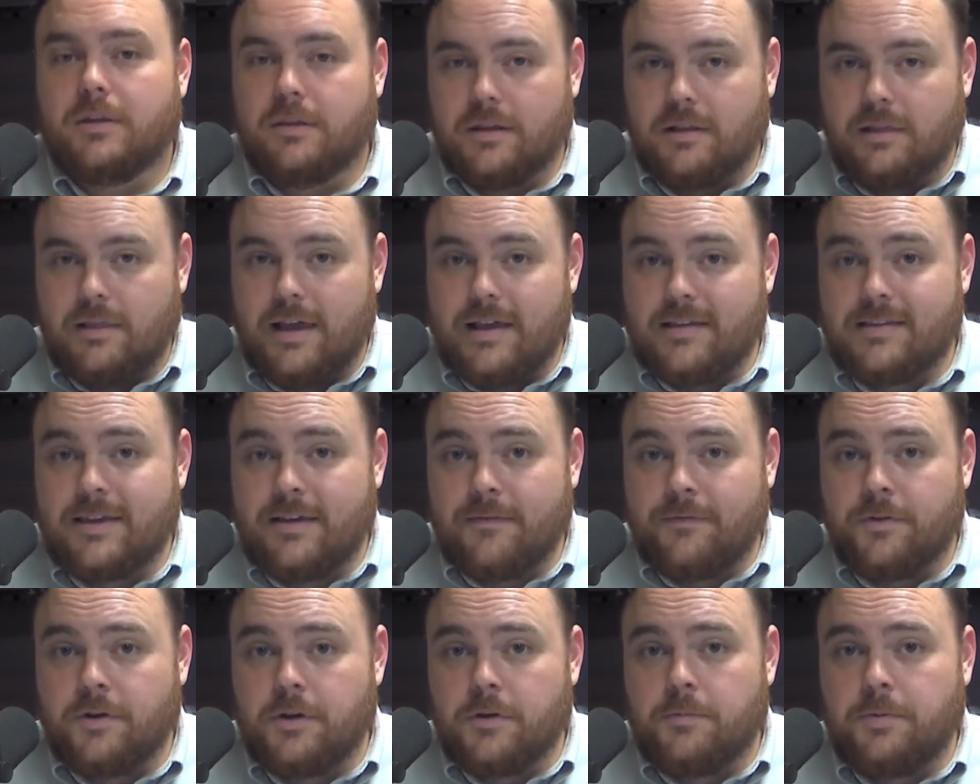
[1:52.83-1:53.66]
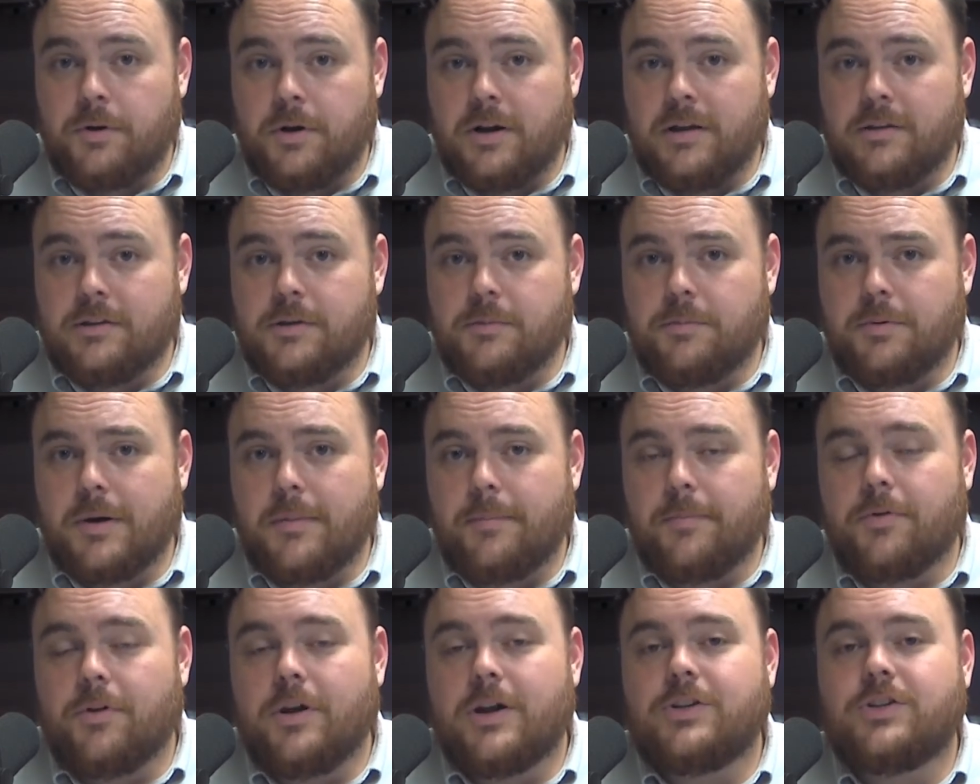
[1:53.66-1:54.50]
The less effort you put into
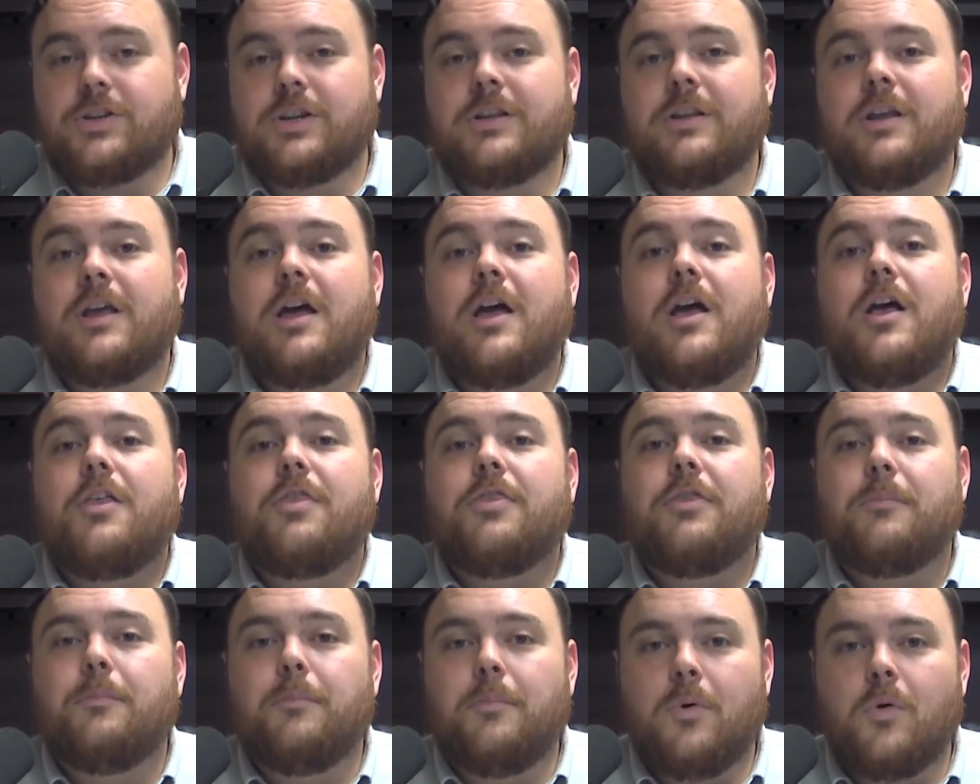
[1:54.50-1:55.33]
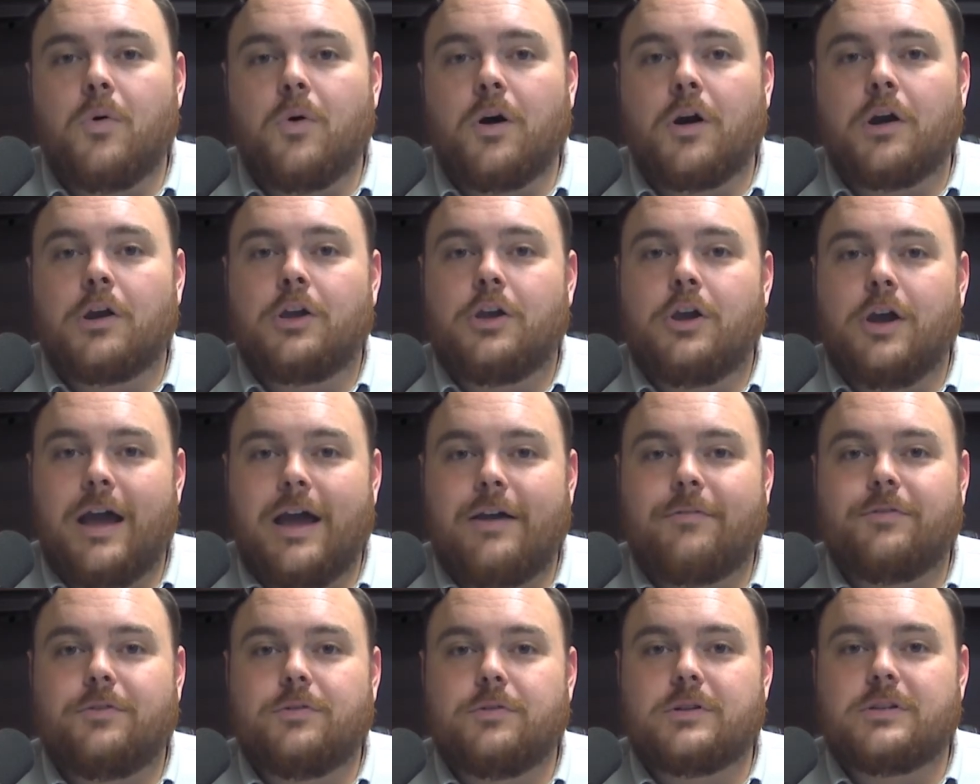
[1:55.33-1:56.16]
preparation, the more you
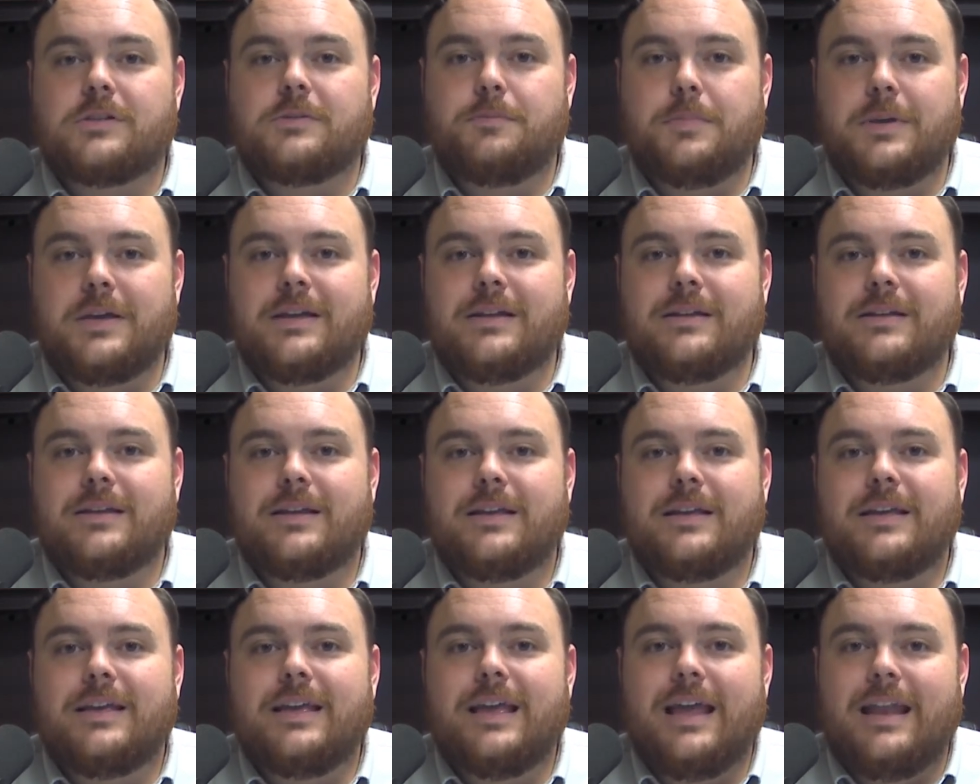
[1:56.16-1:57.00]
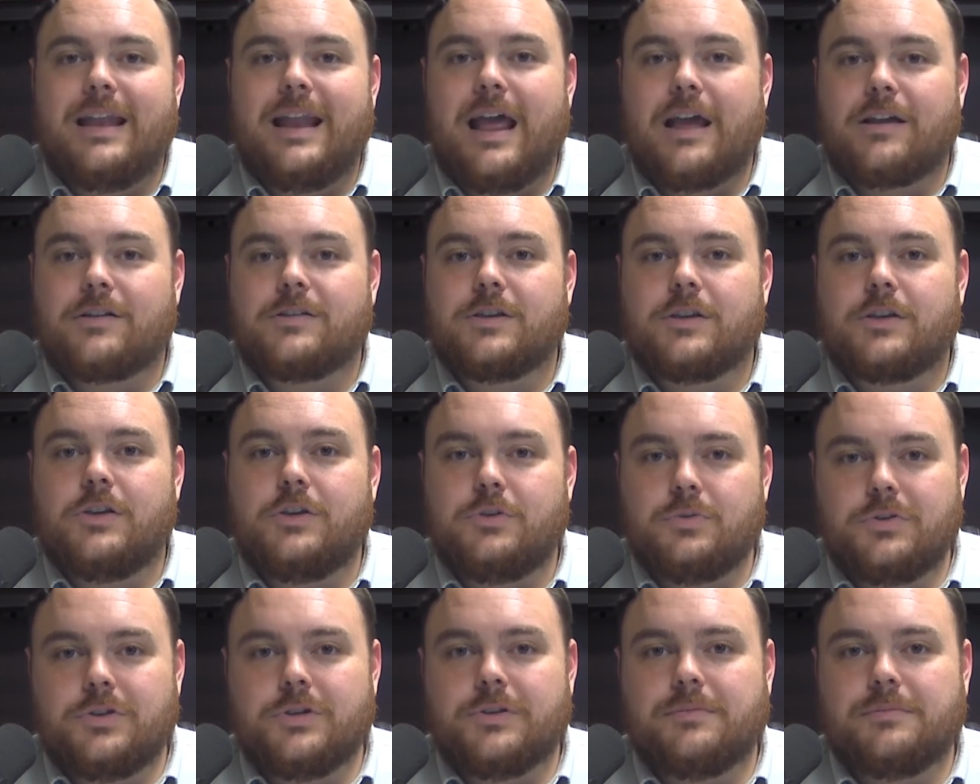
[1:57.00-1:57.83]
have to expend in
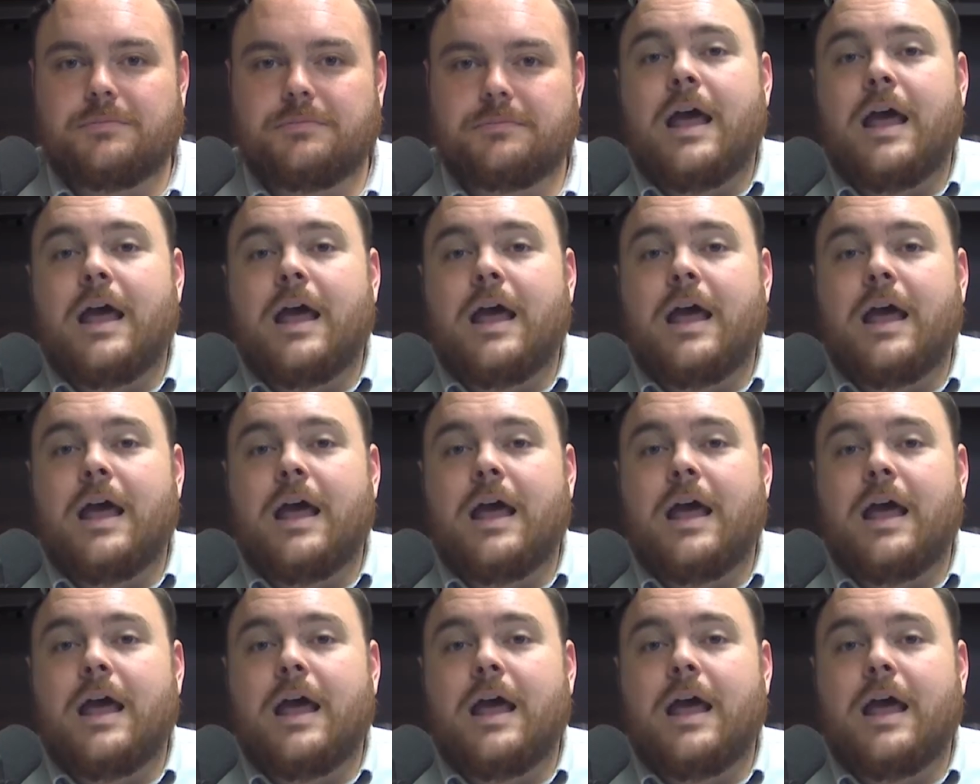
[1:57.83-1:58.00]
execution.